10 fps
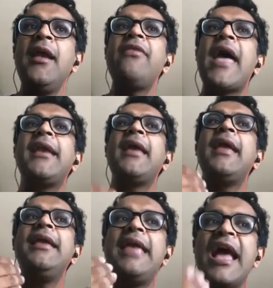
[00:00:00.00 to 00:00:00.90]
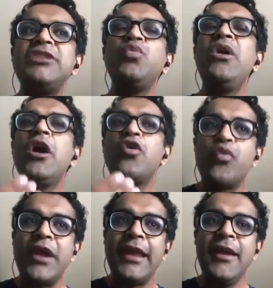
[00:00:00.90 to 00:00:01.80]
that, yes, we
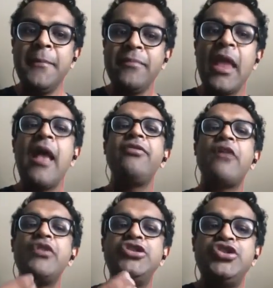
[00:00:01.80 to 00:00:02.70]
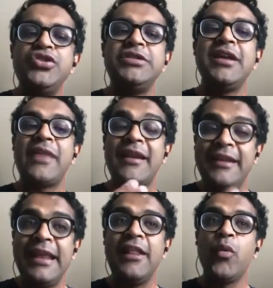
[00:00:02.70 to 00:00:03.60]
agree that
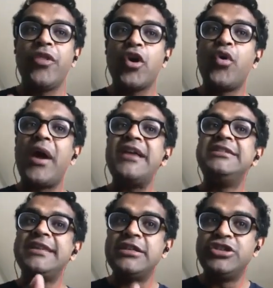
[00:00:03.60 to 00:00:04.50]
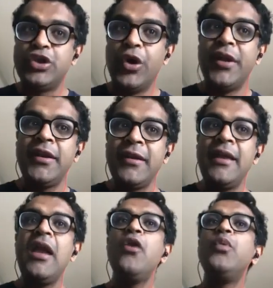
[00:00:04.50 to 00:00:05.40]
dealing with a crisis is good.
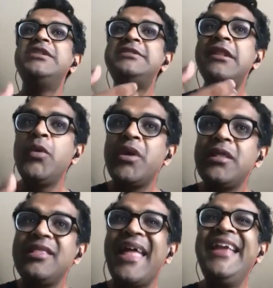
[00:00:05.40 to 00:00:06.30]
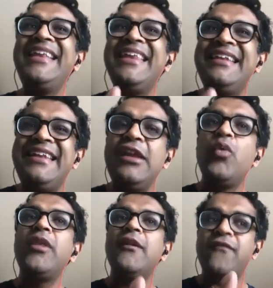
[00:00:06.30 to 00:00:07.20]
We certainly would like to deal
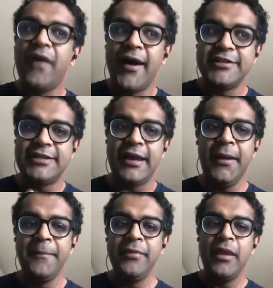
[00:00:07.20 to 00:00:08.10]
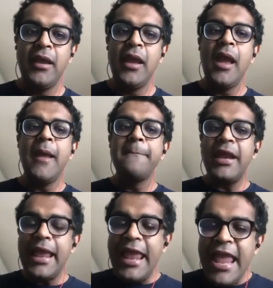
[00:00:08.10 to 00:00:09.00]
with it faster.
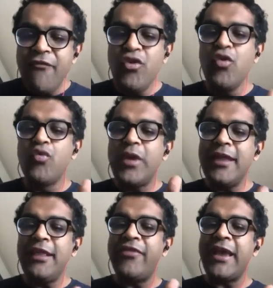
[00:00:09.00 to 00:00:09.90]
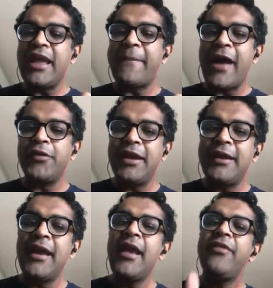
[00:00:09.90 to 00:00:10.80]
But if you really think about
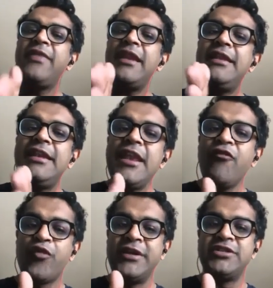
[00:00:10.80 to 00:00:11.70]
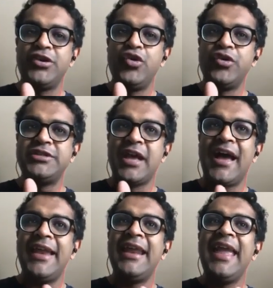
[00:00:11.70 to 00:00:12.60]
it, the difference on your
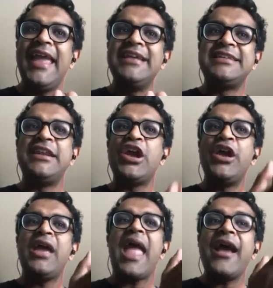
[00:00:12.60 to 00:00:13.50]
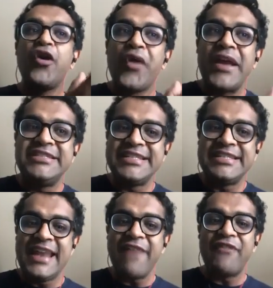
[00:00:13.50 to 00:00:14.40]
side isn't crisis
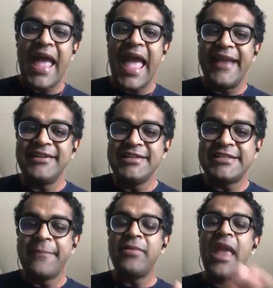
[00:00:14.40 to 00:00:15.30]
never ends